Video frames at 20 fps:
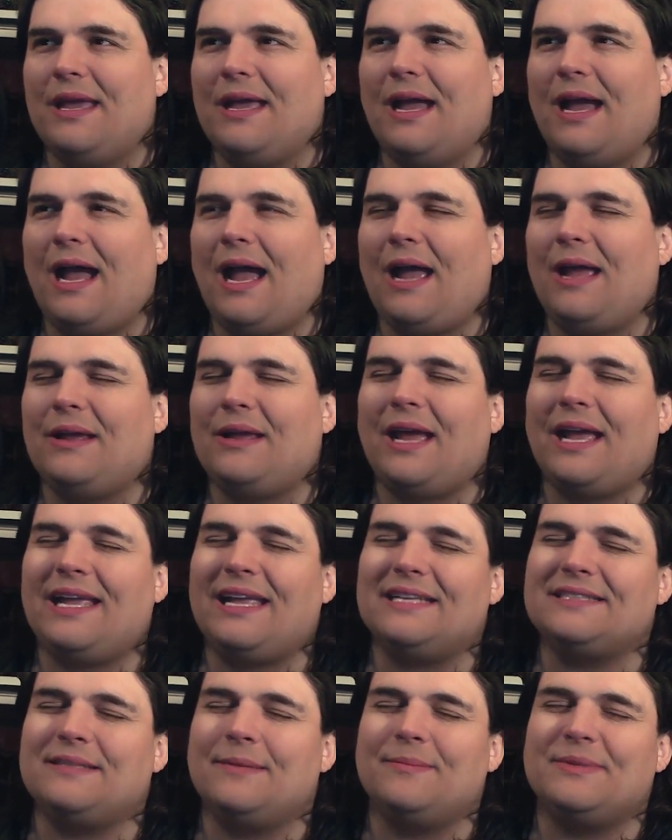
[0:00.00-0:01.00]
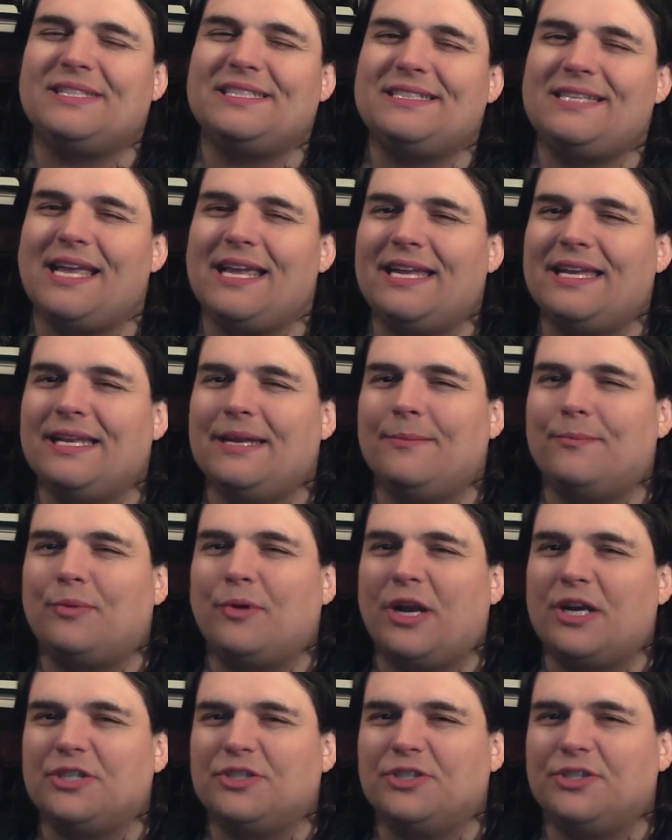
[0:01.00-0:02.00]
I guess, a mistaken
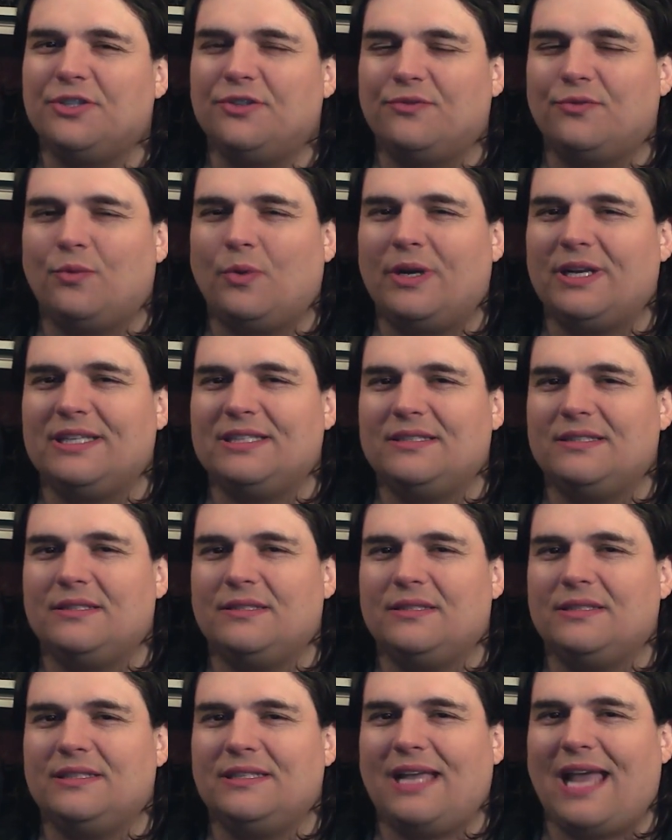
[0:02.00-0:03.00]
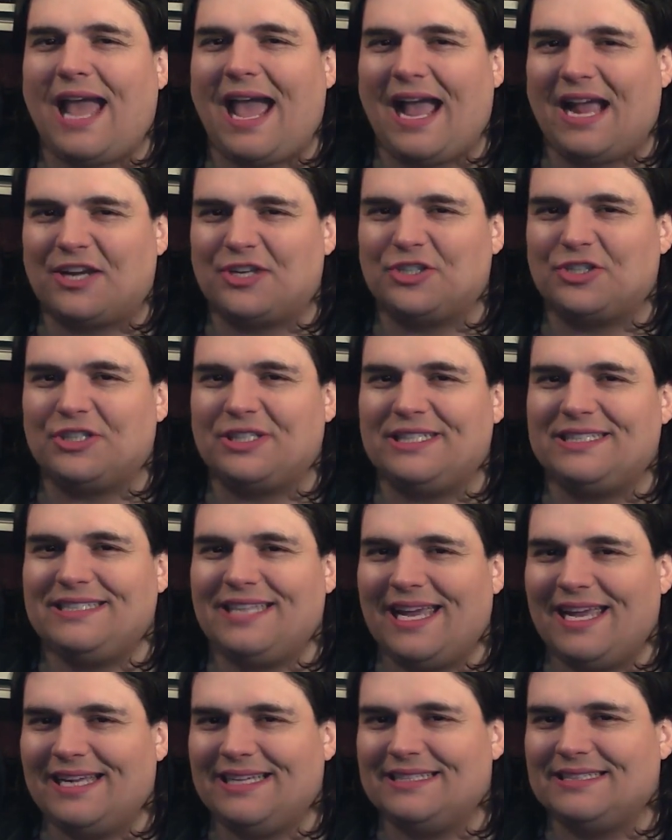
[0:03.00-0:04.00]
impression of what it actually
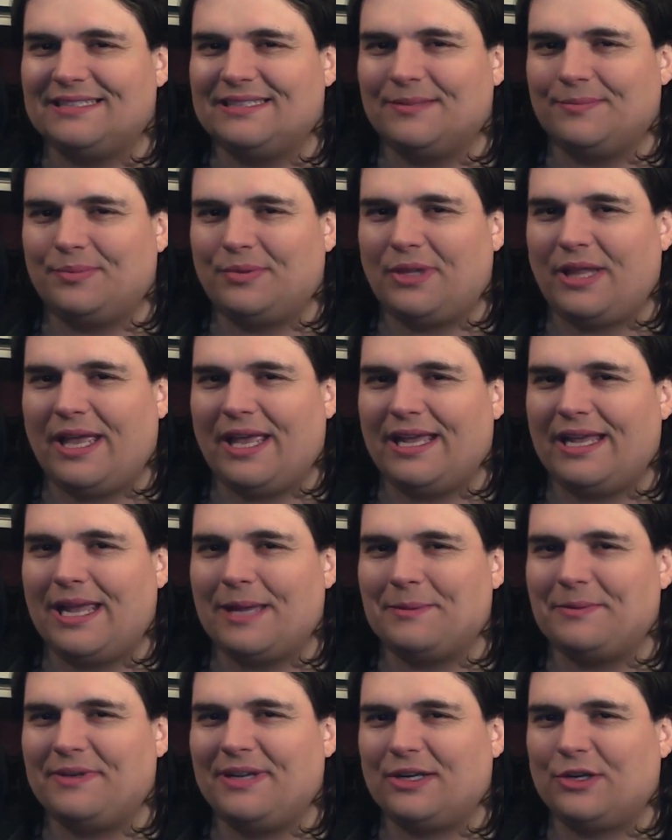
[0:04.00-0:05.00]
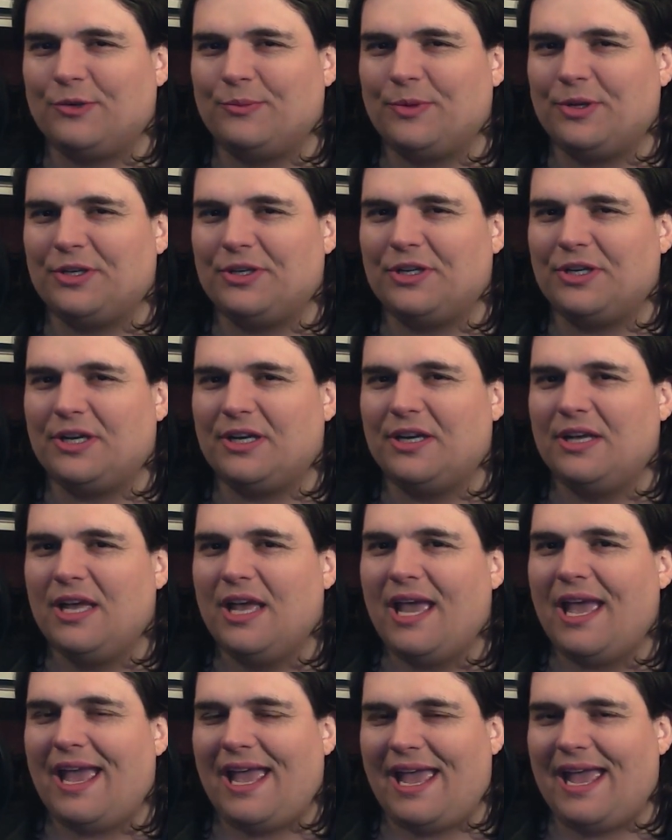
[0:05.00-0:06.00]
takes to play a game of Necromunda
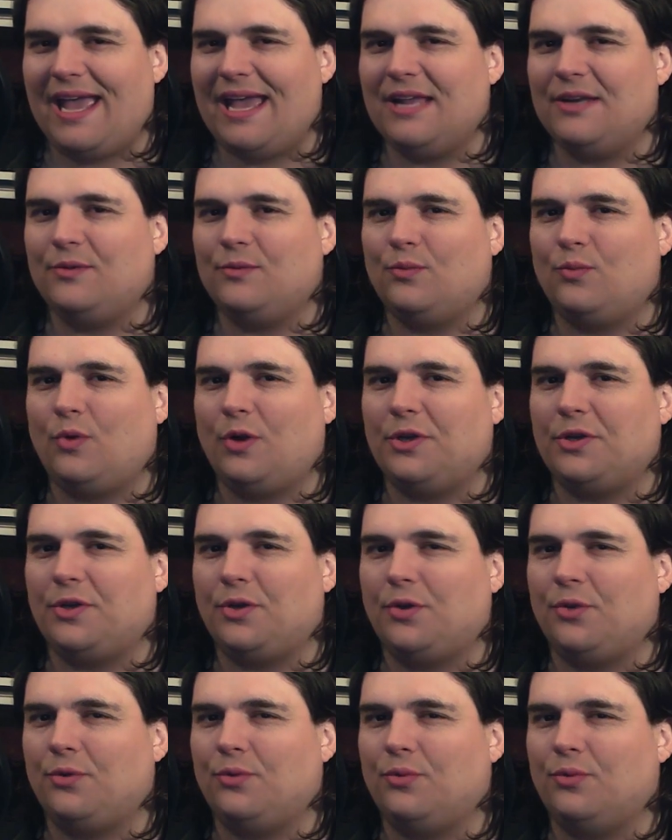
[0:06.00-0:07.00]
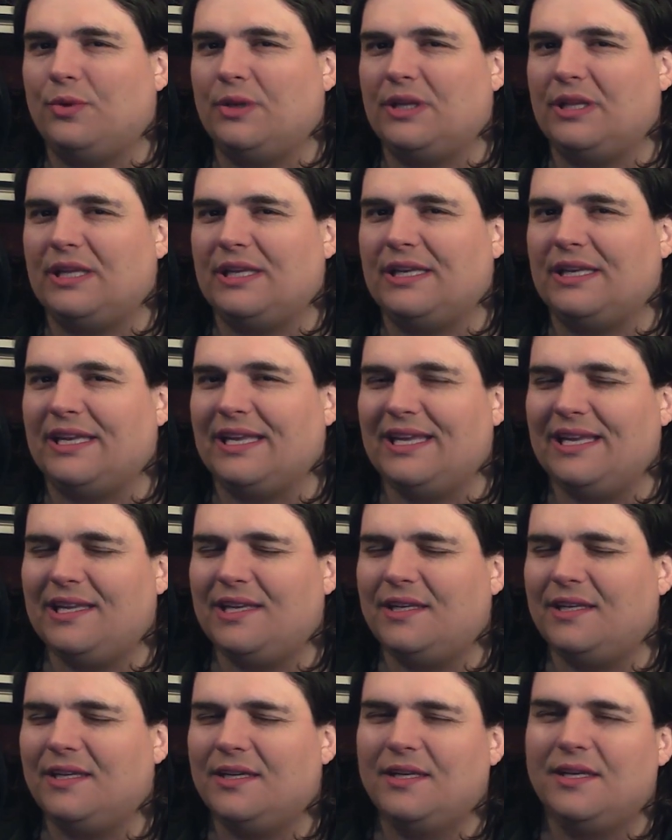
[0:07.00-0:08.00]
and what you really
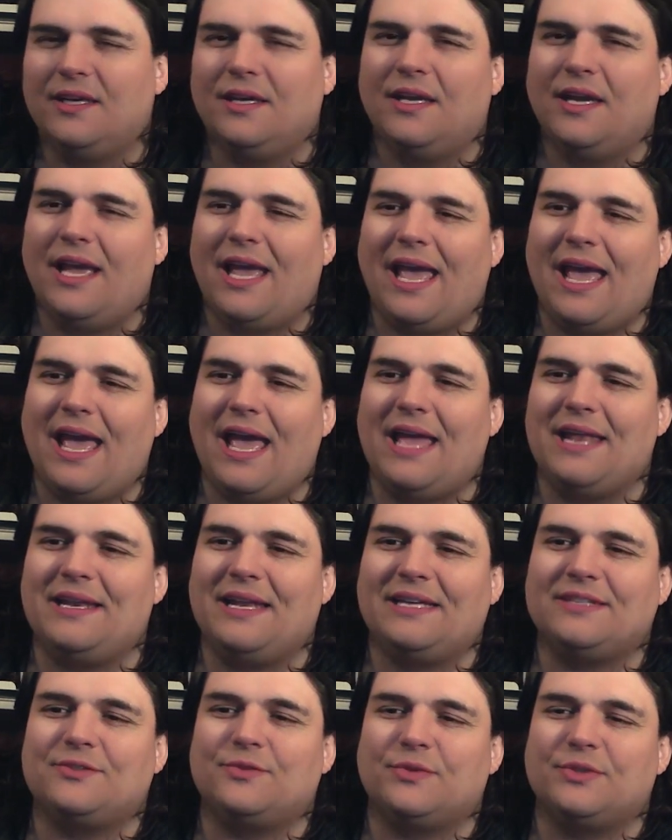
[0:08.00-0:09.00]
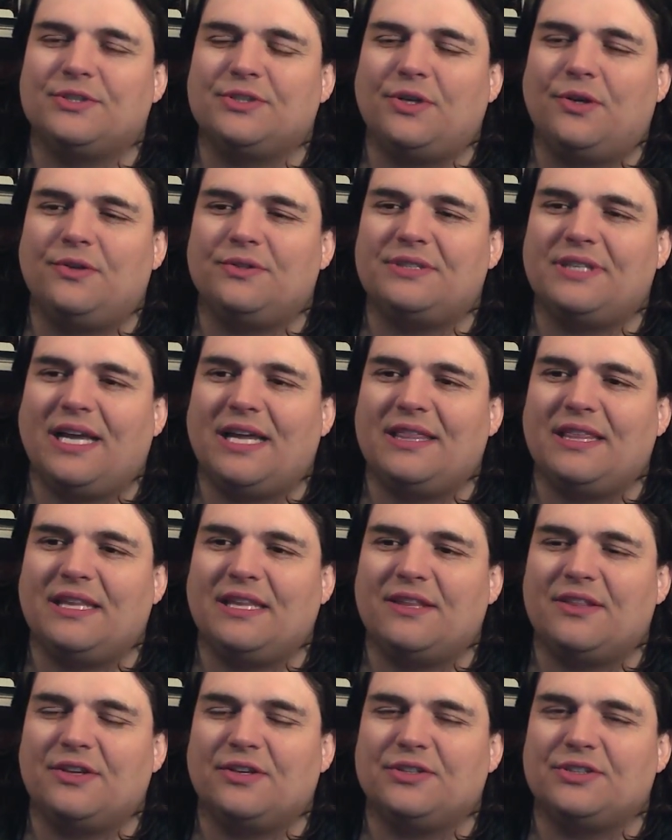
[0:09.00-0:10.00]
need. And as a result, I think
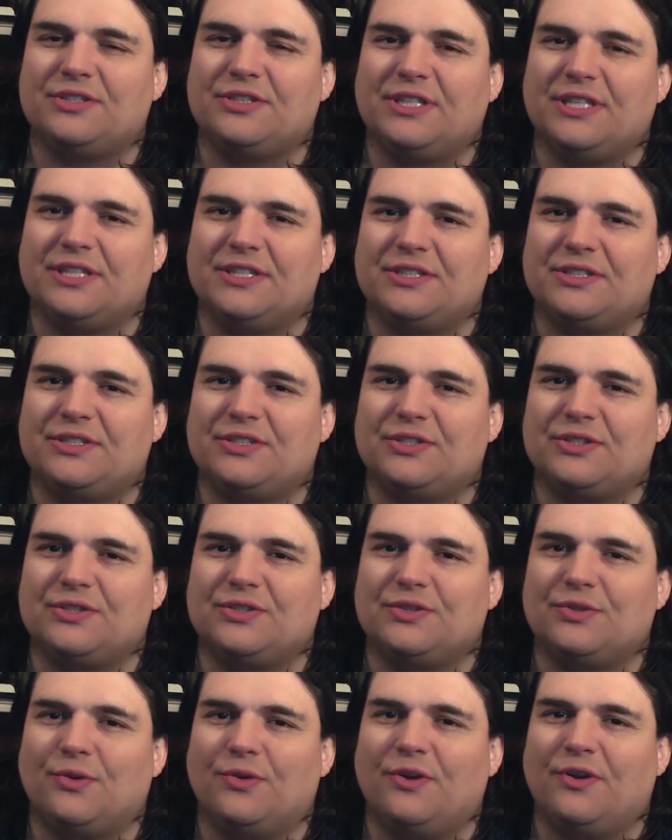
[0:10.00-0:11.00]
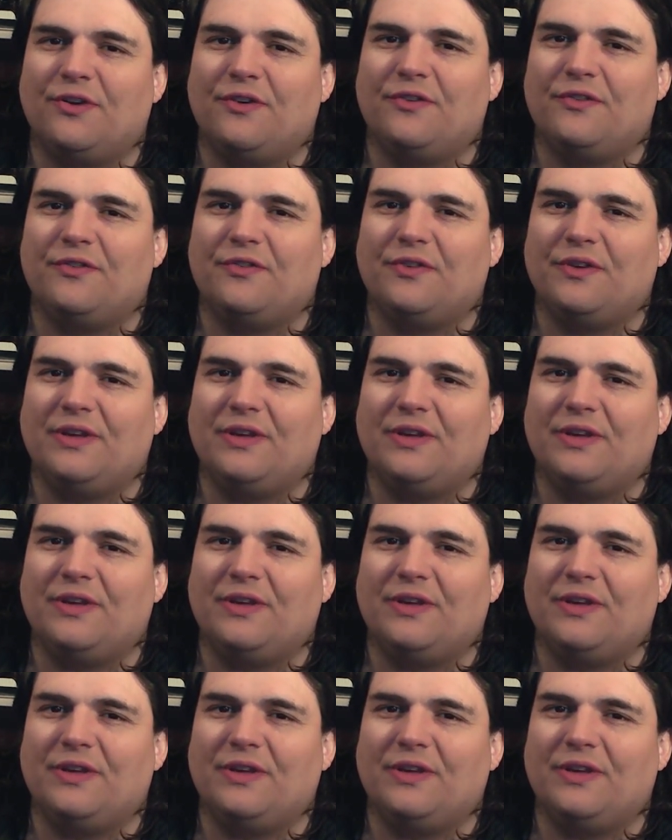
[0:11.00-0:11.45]
that there's this sort of